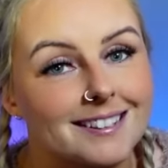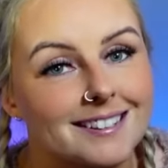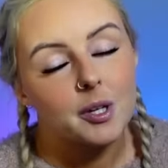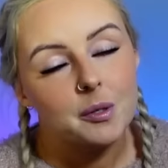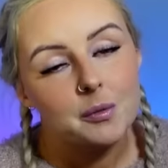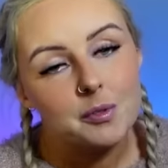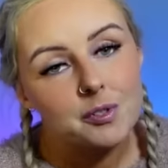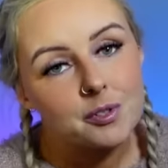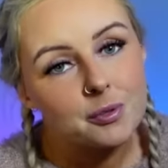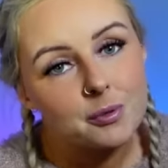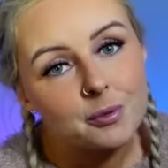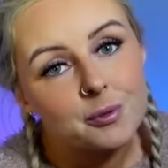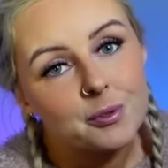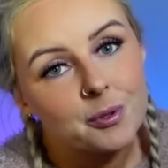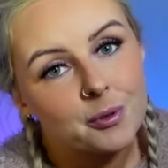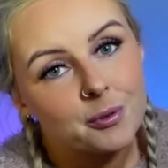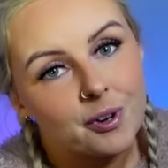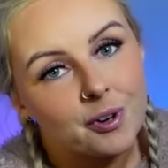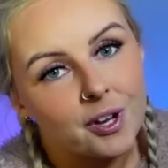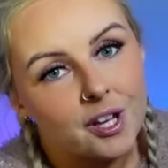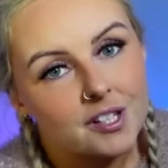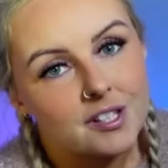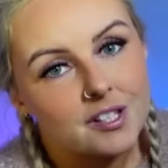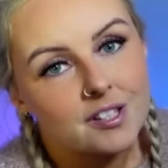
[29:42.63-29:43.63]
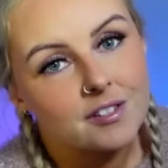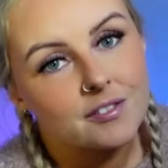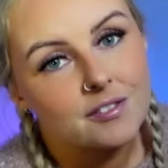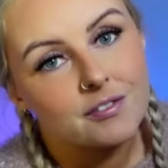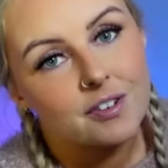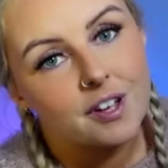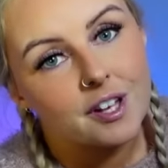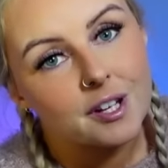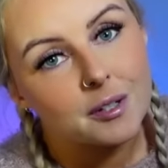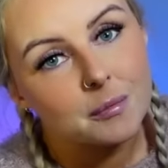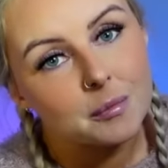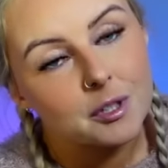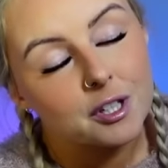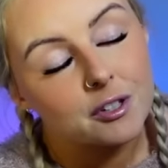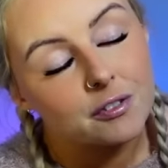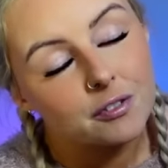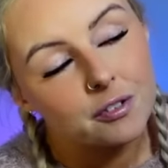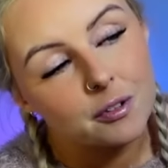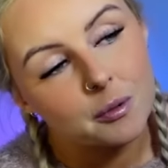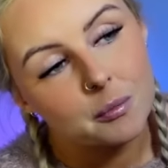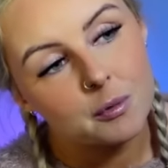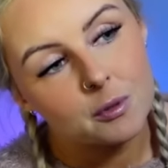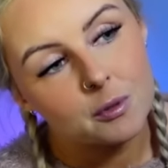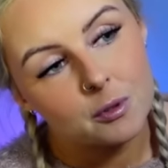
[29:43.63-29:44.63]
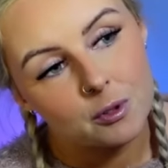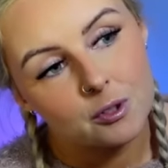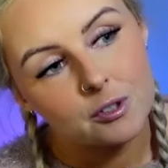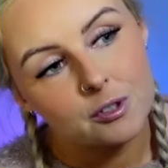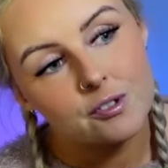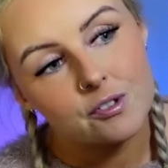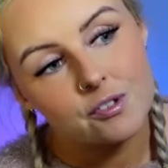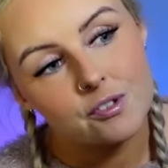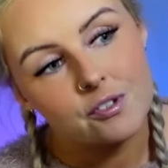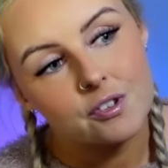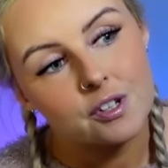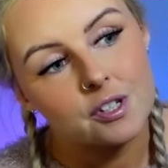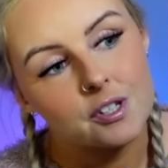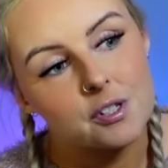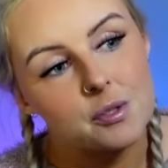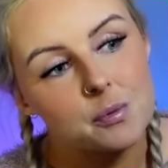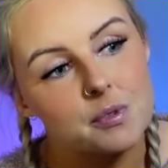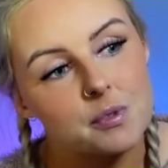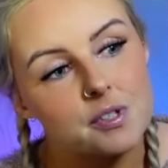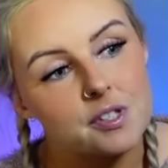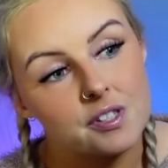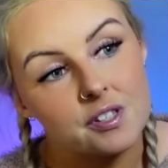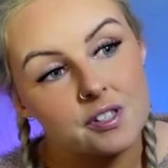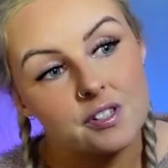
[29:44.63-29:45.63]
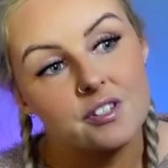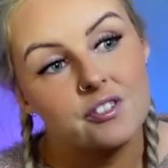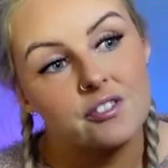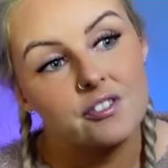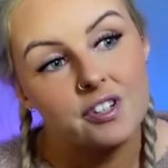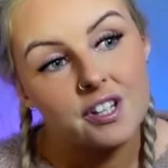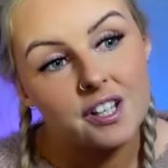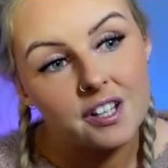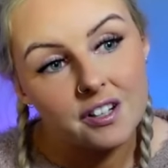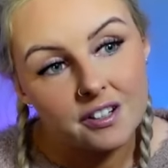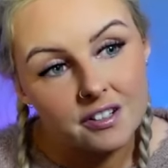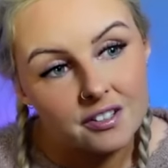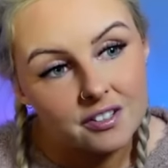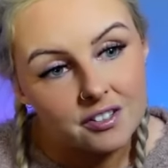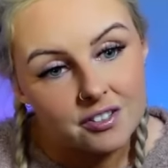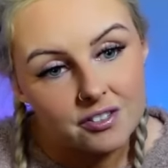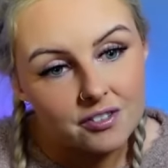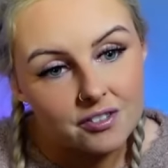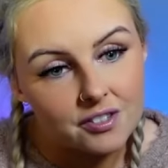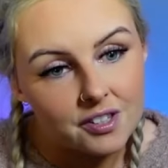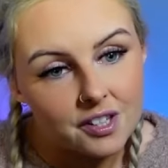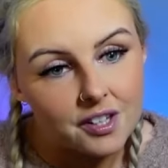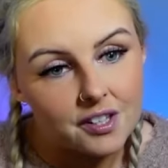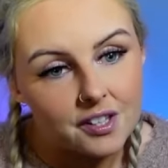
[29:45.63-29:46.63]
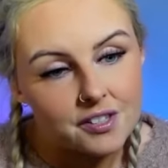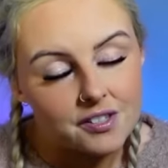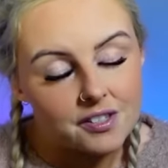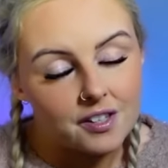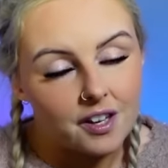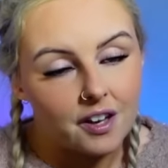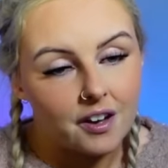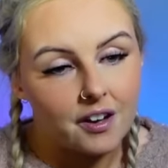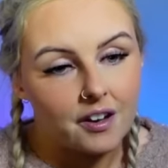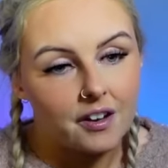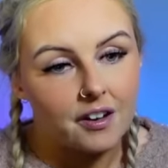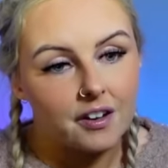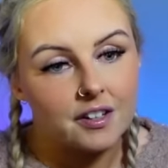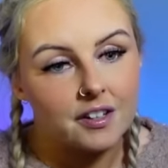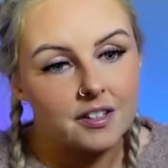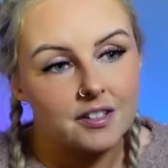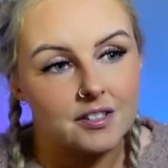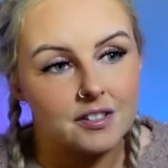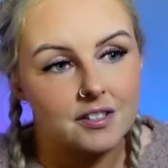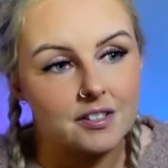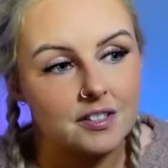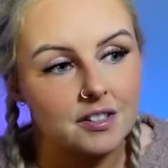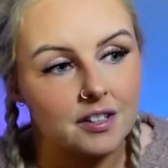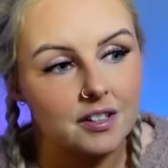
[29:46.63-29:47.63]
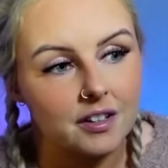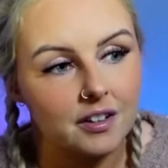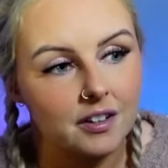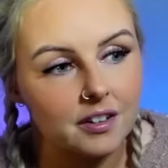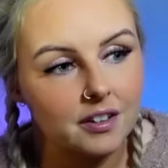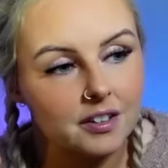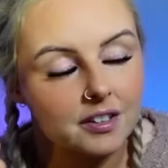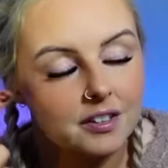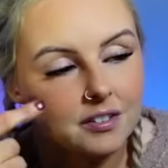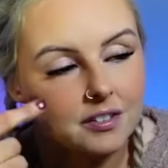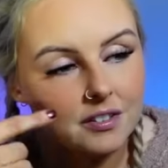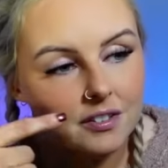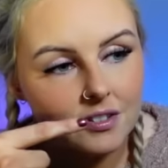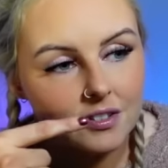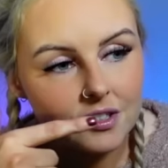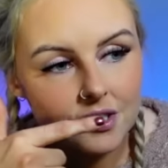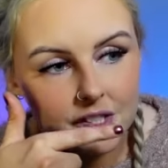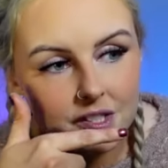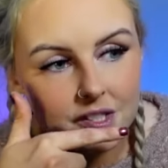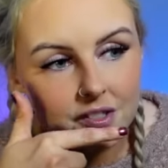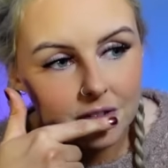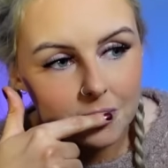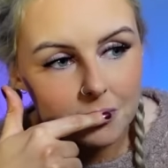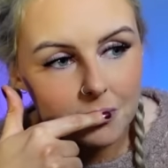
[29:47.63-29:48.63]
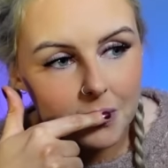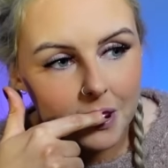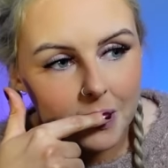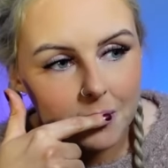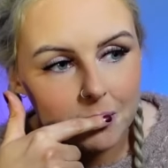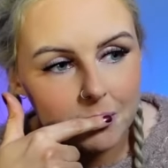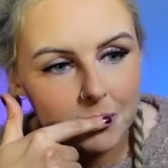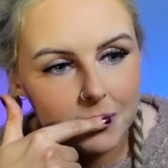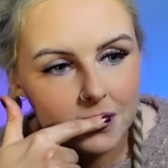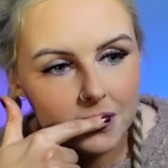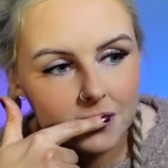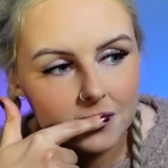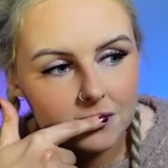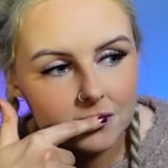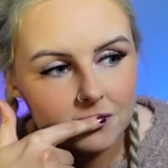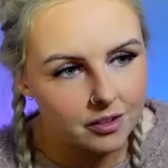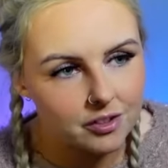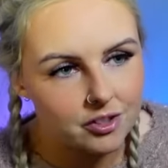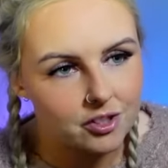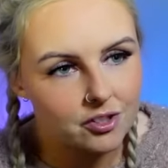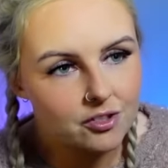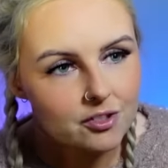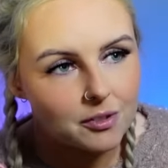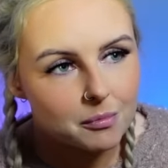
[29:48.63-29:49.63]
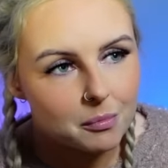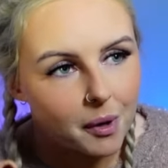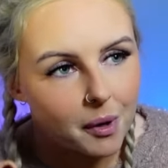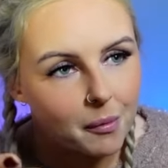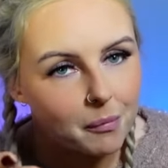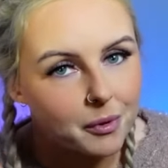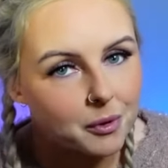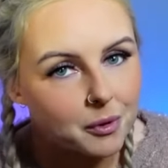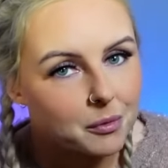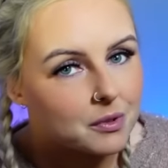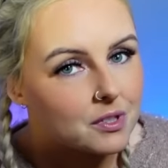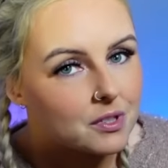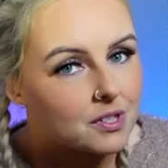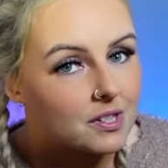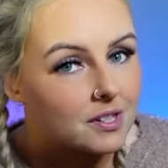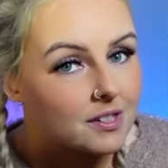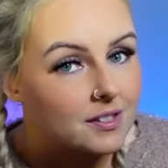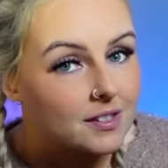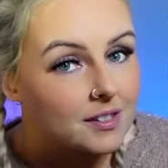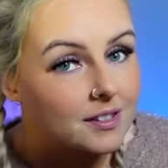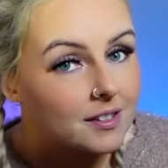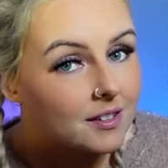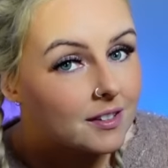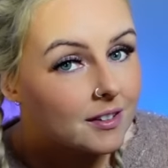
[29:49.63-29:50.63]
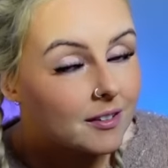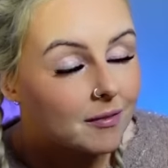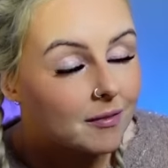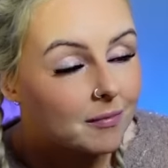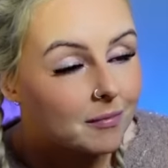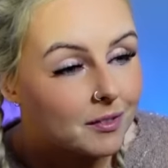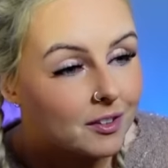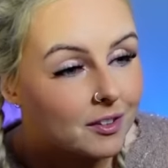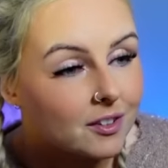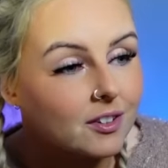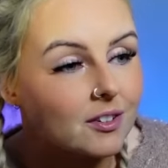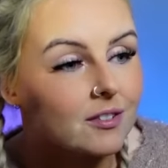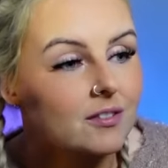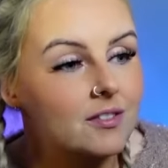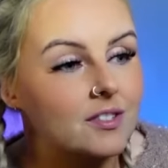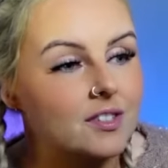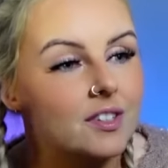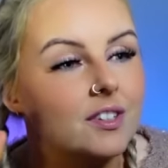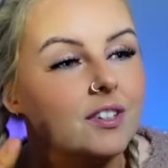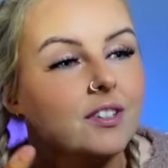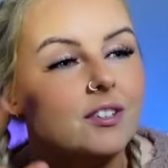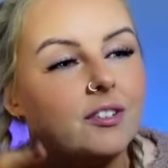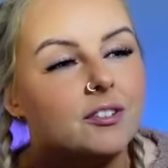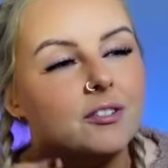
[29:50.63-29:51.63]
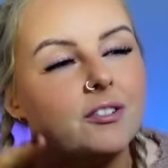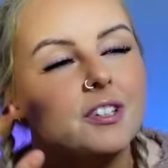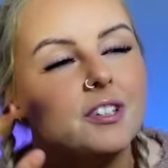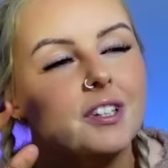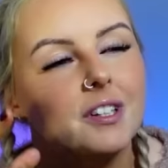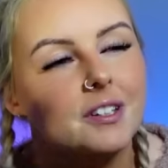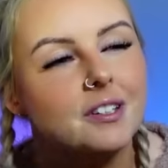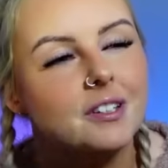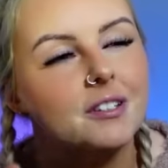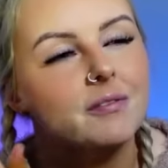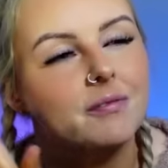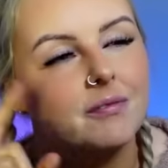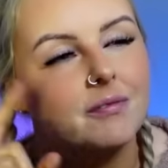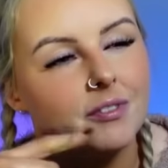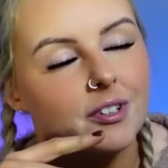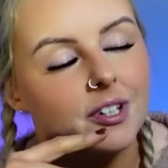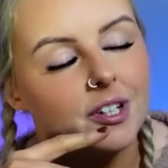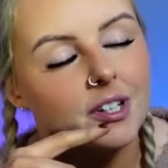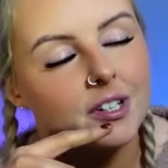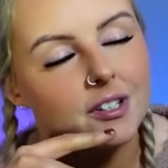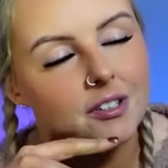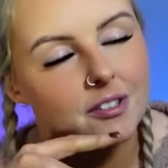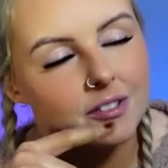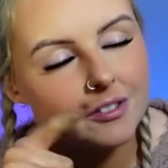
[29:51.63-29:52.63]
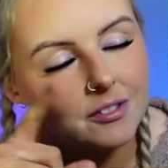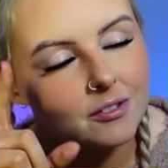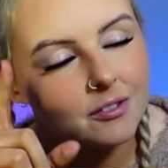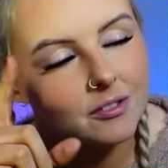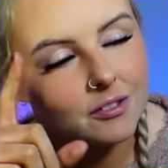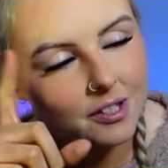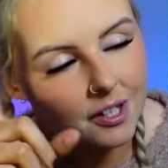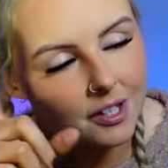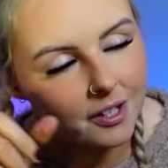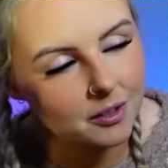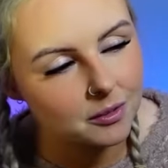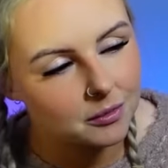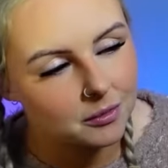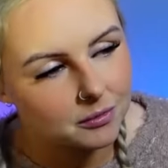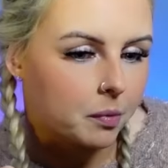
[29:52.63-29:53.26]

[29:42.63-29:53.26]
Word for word: I was told already that Faramir from Lord of the Rings was the narrator through this, and I didn't remember. I just remembered once I seen him and then I was like, oh yeah, I know now.